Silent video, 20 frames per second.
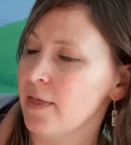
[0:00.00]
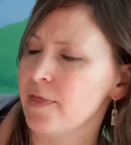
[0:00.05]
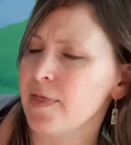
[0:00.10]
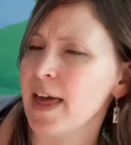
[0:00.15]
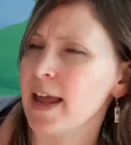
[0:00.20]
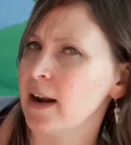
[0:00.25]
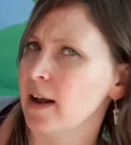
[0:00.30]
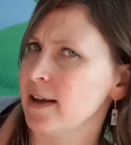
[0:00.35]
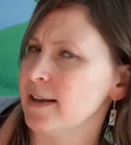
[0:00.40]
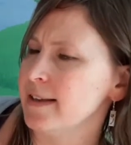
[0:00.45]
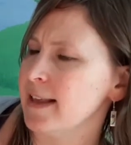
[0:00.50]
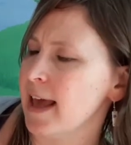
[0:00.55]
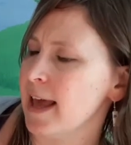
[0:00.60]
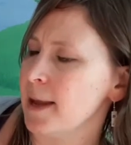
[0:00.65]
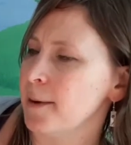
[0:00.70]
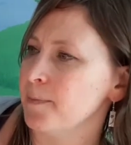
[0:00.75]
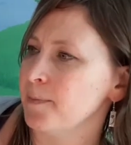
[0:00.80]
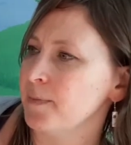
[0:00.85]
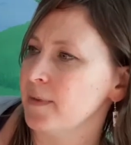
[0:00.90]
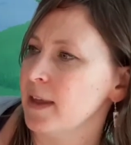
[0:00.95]
Then I
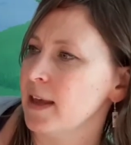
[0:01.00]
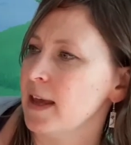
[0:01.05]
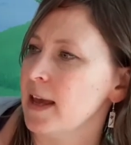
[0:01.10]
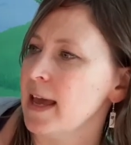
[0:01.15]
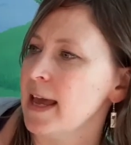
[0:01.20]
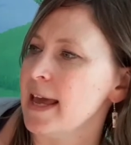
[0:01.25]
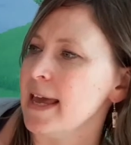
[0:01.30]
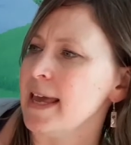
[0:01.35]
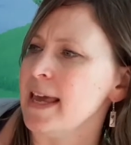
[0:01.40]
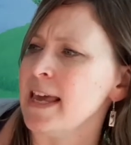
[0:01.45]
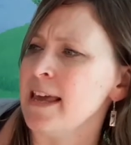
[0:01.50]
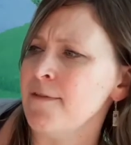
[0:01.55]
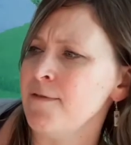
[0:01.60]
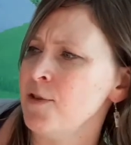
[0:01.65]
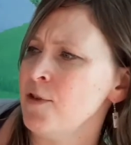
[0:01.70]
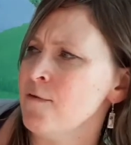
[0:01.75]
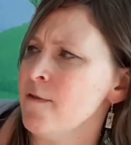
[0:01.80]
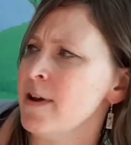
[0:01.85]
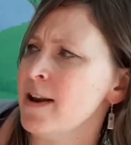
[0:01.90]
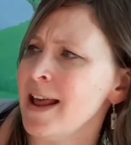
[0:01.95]
say, if
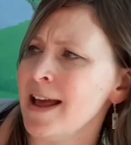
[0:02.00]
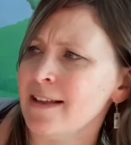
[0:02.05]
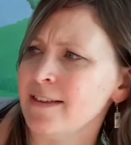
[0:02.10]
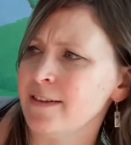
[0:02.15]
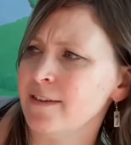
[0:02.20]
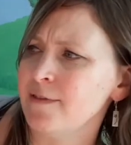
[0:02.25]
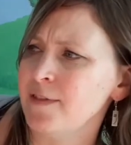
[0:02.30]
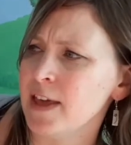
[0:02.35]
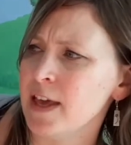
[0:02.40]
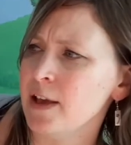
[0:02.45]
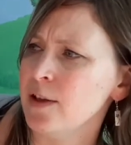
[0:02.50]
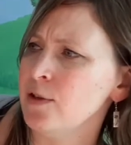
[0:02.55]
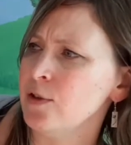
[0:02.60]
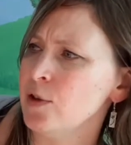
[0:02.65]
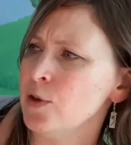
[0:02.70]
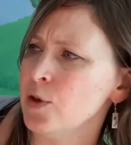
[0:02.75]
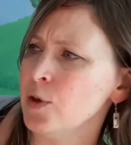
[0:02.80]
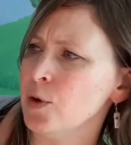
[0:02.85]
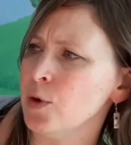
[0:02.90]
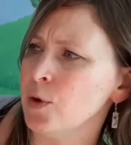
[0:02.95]
you run out of things
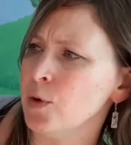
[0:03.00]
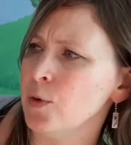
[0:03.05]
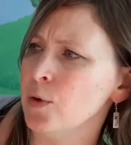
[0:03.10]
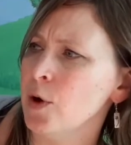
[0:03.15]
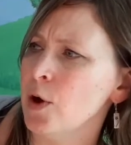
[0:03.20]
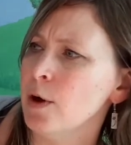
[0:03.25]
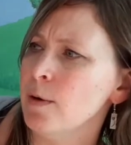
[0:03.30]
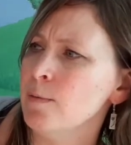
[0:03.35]
to do,